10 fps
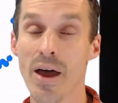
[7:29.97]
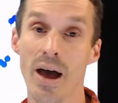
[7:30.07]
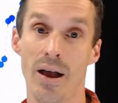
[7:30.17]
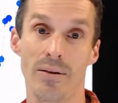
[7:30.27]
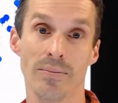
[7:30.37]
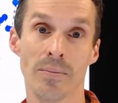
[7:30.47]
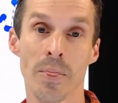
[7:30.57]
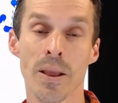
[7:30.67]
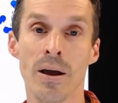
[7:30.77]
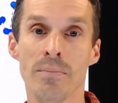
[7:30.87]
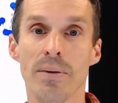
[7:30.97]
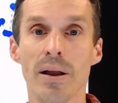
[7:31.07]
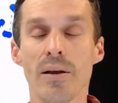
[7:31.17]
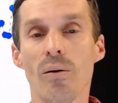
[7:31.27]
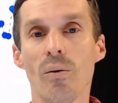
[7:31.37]
that.
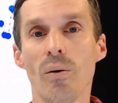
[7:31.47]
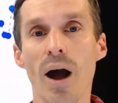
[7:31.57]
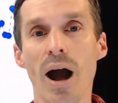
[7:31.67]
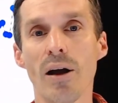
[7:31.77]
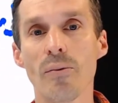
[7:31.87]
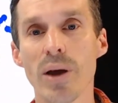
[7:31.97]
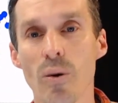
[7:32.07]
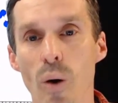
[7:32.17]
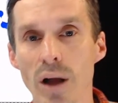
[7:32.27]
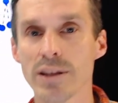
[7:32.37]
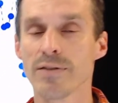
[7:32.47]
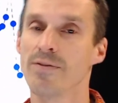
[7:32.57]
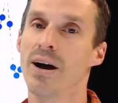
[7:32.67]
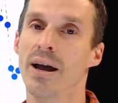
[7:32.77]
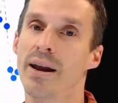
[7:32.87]
But how do we
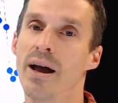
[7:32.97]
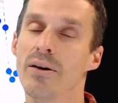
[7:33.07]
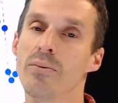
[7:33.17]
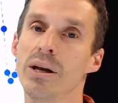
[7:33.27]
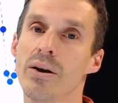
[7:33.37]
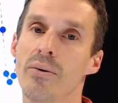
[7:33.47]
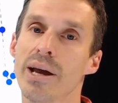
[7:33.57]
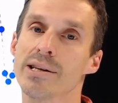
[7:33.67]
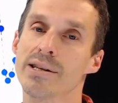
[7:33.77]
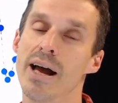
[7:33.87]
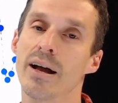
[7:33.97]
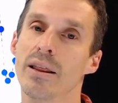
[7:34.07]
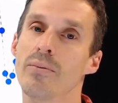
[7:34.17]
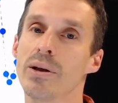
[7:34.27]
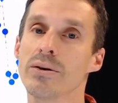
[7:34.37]
quantify it? How do we know
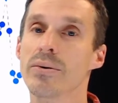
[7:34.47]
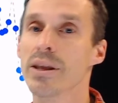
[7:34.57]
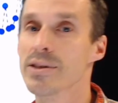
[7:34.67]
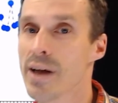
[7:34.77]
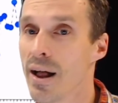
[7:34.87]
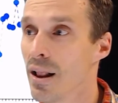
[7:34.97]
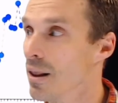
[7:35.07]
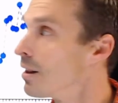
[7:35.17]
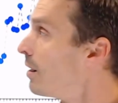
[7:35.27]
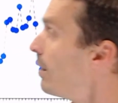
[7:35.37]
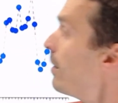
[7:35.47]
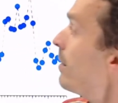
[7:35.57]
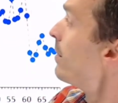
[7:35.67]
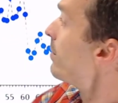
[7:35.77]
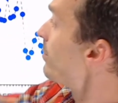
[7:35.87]
exactly when you can tell
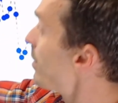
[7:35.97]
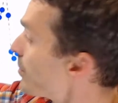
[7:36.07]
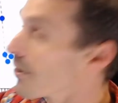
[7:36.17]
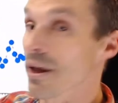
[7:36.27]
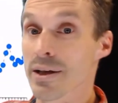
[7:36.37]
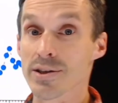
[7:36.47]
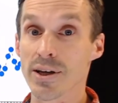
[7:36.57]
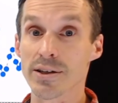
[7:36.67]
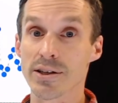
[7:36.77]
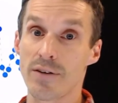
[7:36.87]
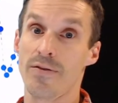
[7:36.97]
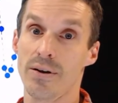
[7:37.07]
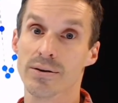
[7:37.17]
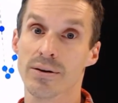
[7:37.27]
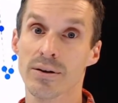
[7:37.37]
that there is a
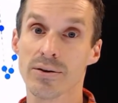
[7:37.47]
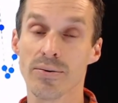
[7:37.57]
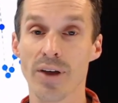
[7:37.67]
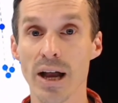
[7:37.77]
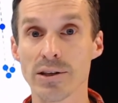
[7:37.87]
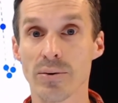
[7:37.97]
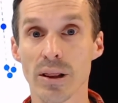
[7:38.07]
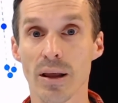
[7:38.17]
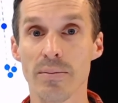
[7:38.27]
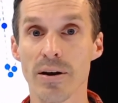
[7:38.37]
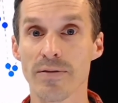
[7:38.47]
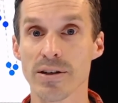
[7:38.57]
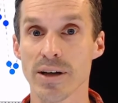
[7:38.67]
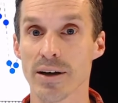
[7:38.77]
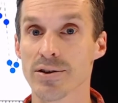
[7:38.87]
difference? So that's what limit of
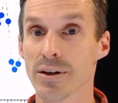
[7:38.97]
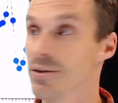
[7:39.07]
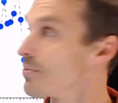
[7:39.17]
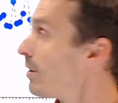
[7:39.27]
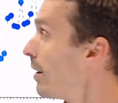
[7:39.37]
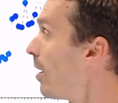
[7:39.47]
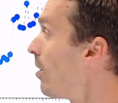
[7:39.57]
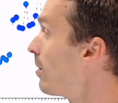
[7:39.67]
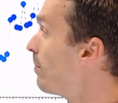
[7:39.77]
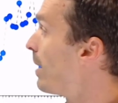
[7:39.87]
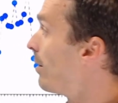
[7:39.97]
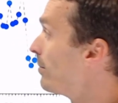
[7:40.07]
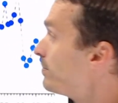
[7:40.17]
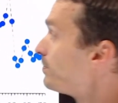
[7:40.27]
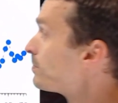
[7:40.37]
detection is really all
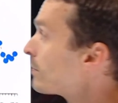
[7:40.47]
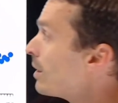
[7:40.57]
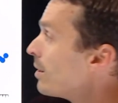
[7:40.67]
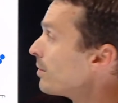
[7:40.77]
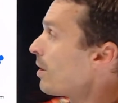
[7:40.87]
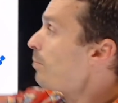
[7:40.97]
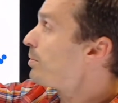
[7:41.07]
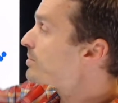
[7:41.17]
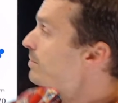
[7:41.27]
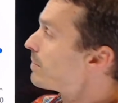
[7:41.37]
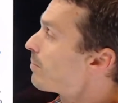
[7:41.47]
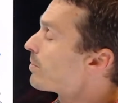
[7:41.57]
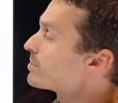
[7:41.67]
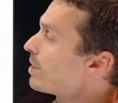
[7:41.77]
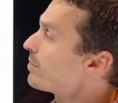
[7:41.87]
about. I'll put some
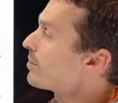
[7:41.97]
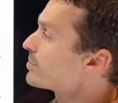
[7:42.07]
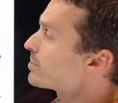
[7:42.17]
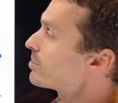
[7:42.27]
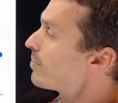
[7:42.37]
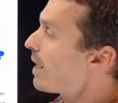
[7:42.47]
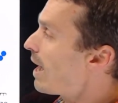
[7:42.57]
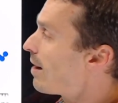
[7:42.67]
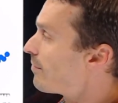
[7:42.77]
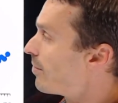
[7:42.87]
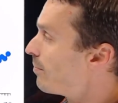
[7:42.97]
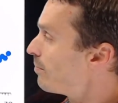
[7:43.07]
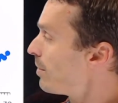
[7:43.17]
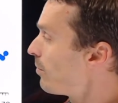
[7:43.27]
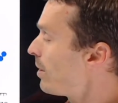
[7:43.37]
numbers on there just so we have them.
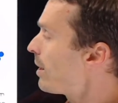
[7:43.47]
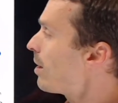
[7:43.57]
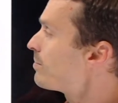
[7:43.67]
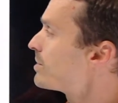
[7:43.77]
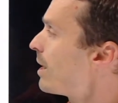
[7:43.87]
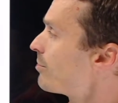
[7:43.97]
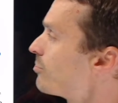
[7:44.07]
But when it comes down